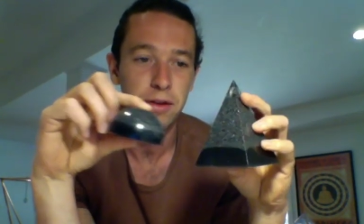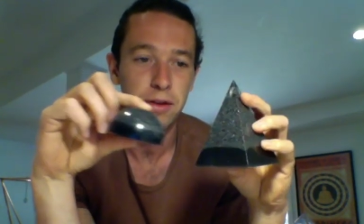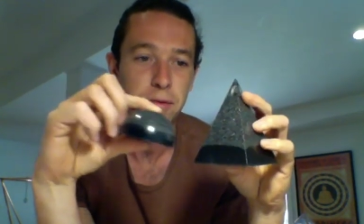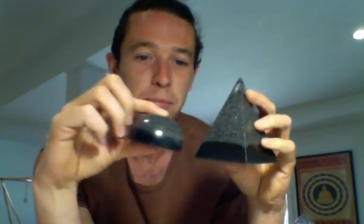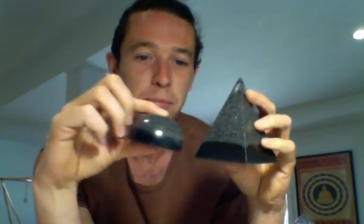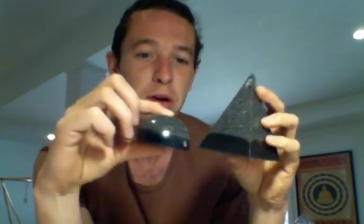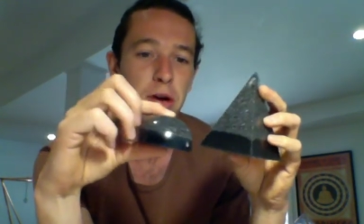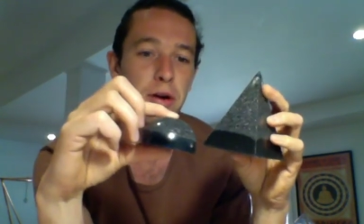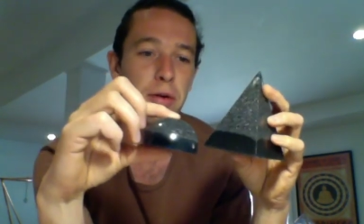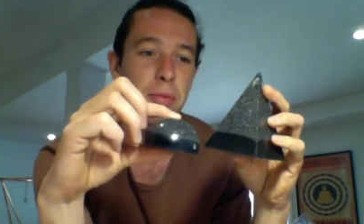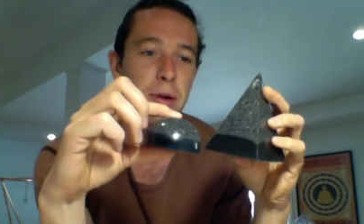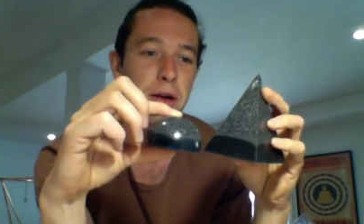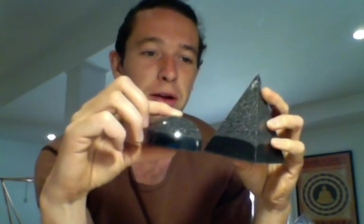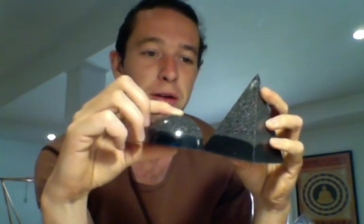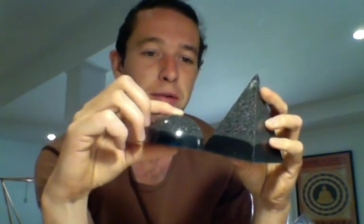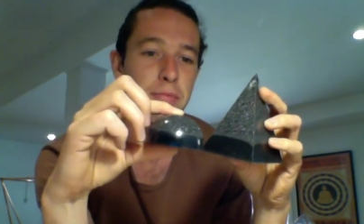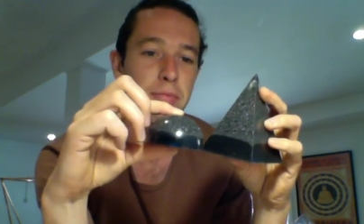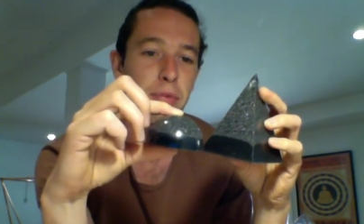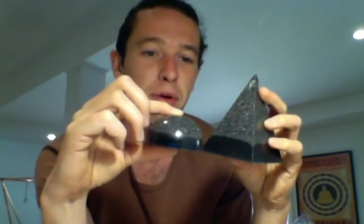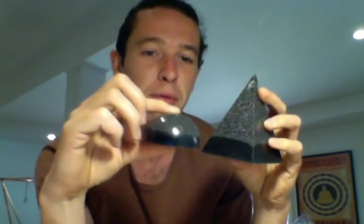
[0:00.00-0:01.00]

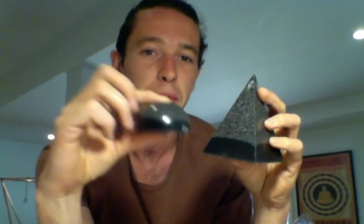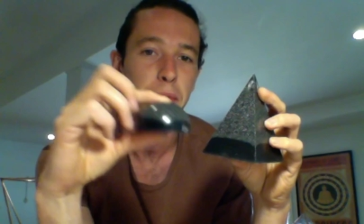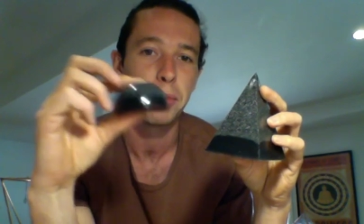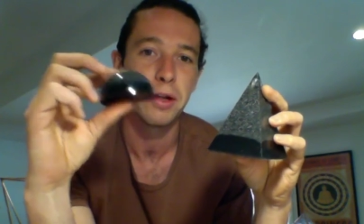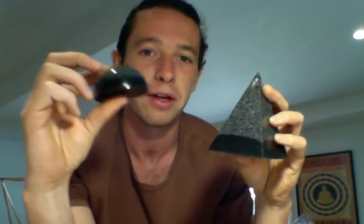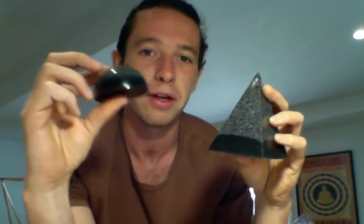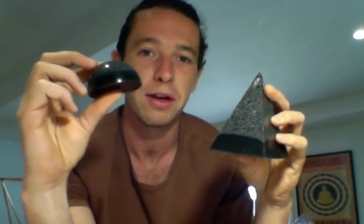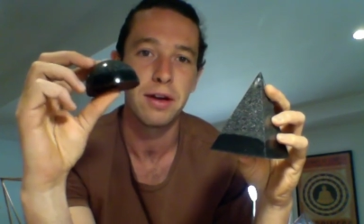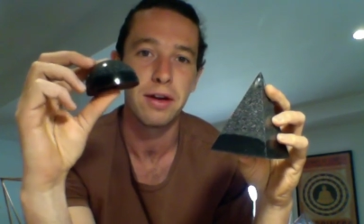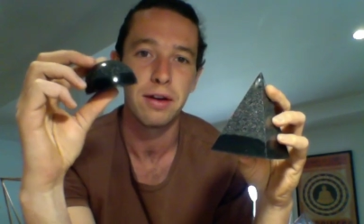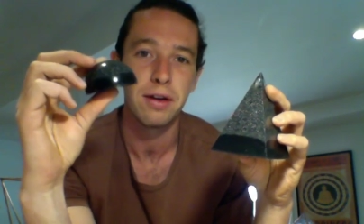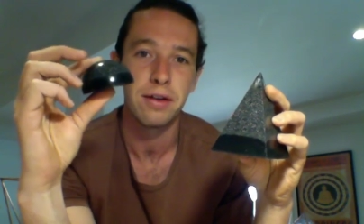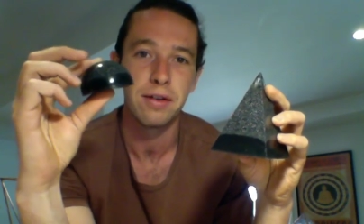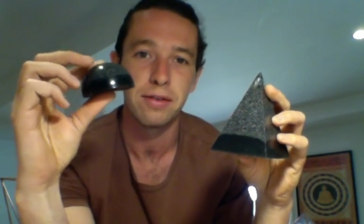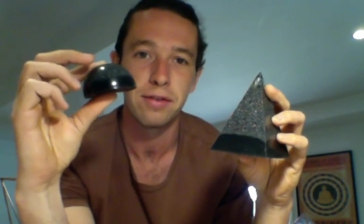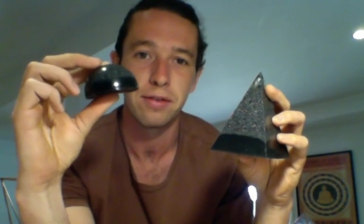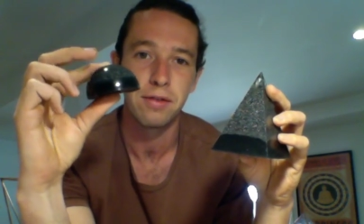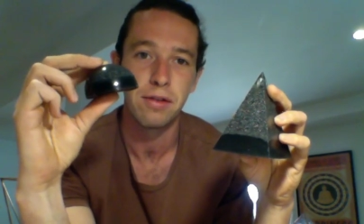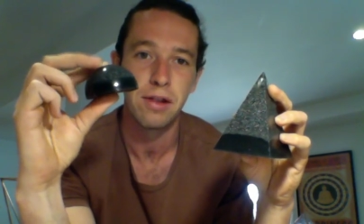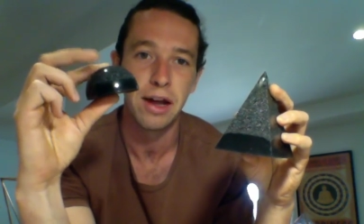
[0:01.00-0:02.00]
pyramid probably
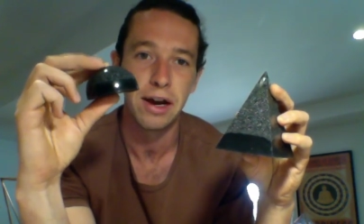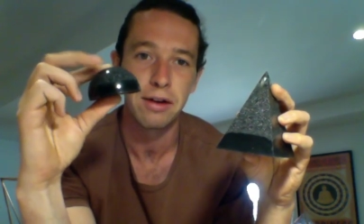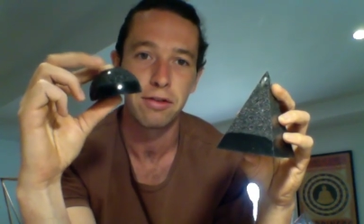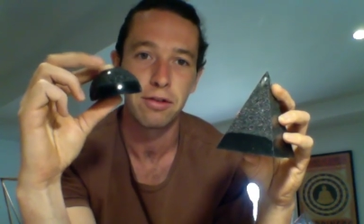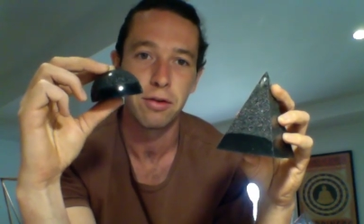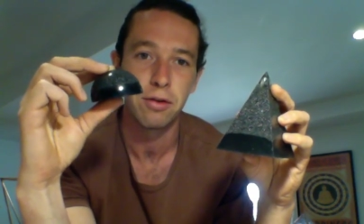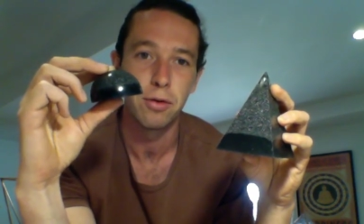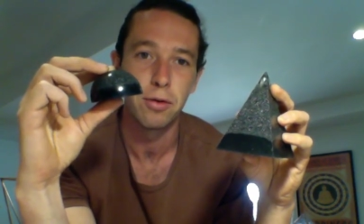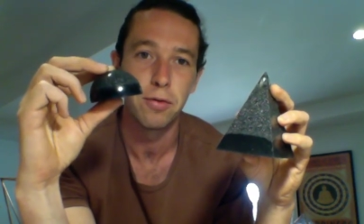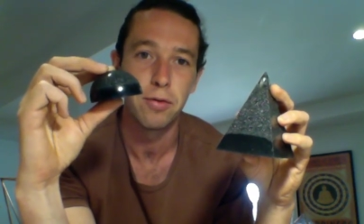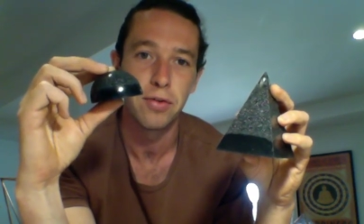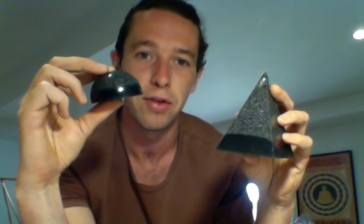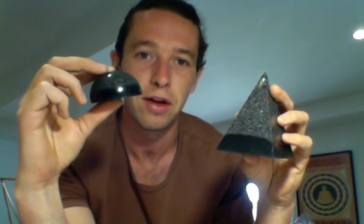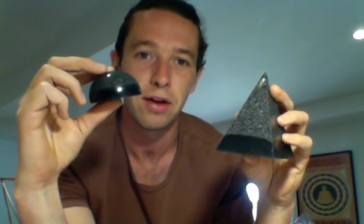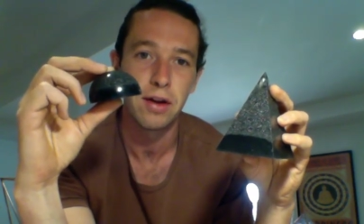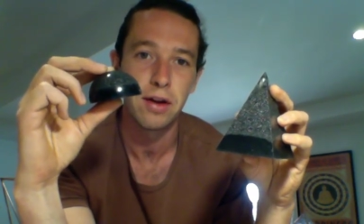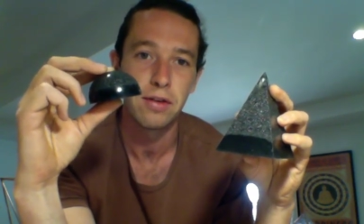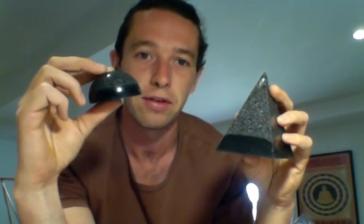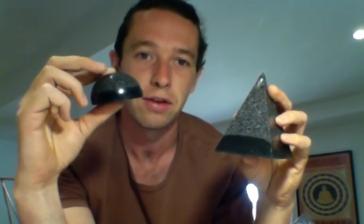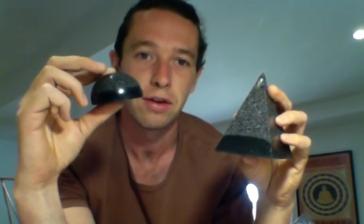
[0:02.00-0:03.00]
is like 2 of
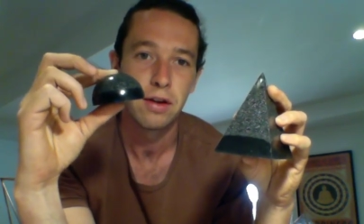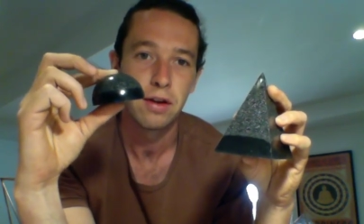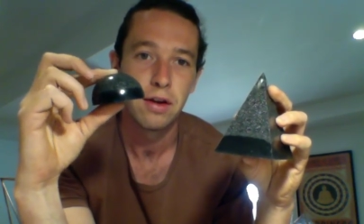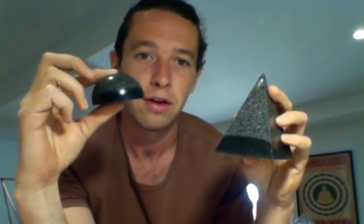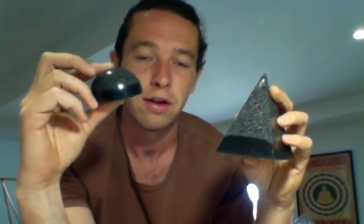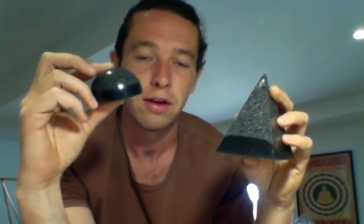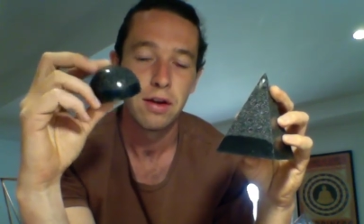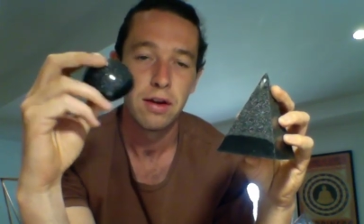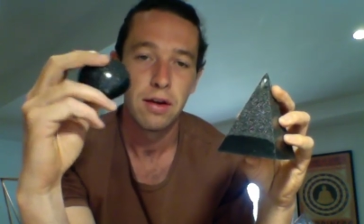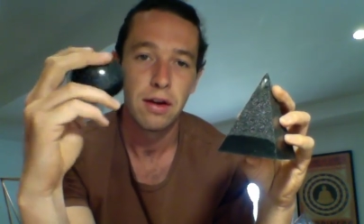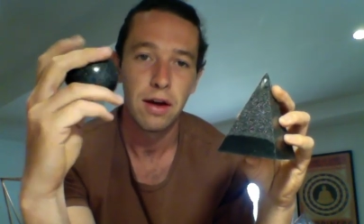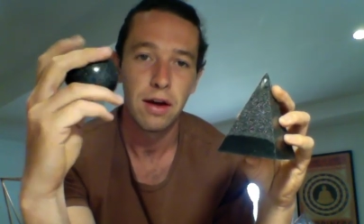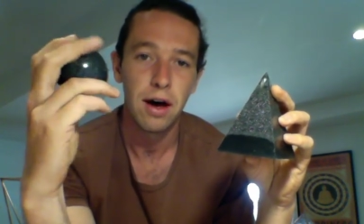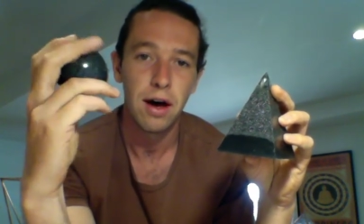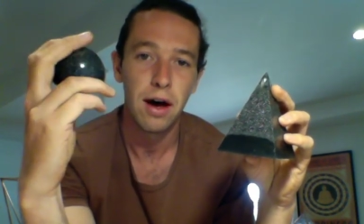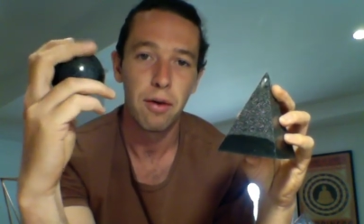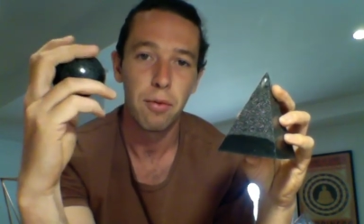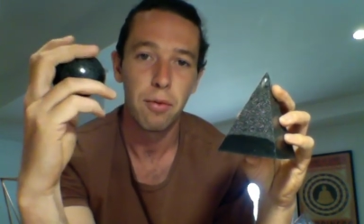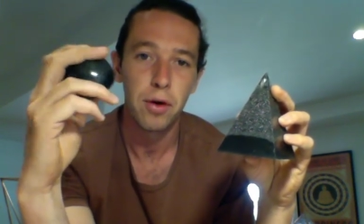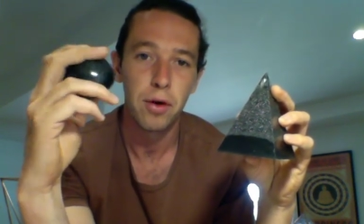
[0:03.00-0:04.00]
these
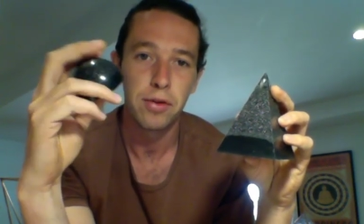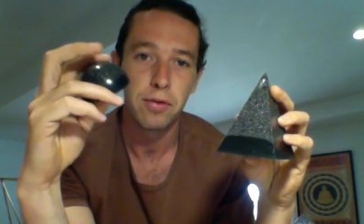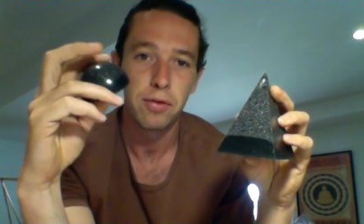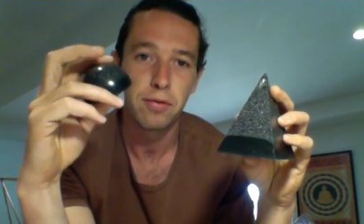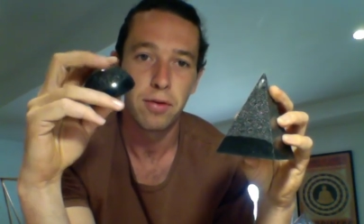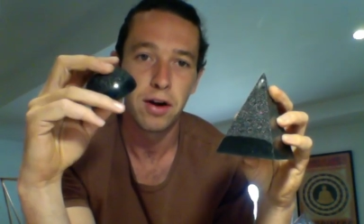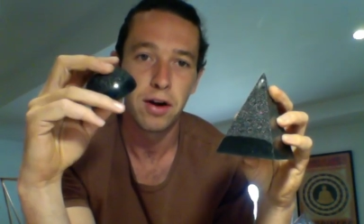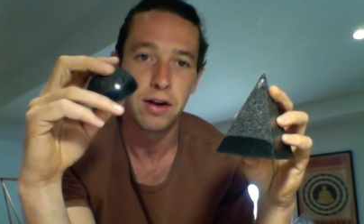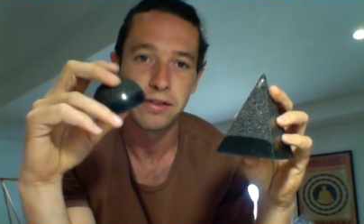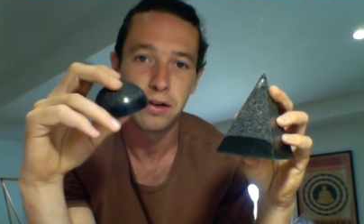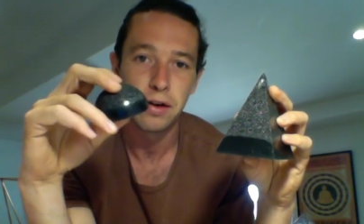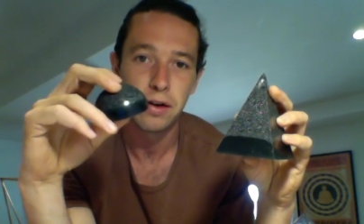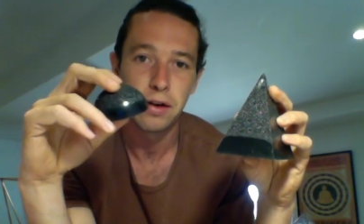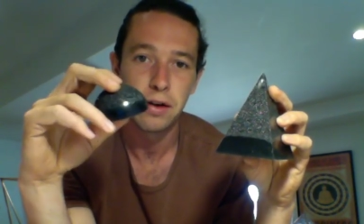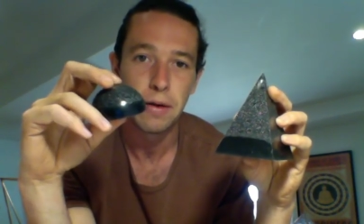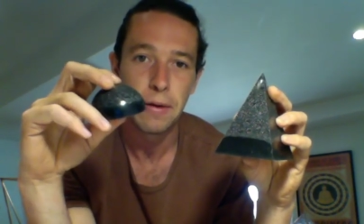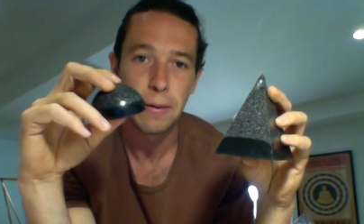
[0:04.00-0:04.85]
worth of resin.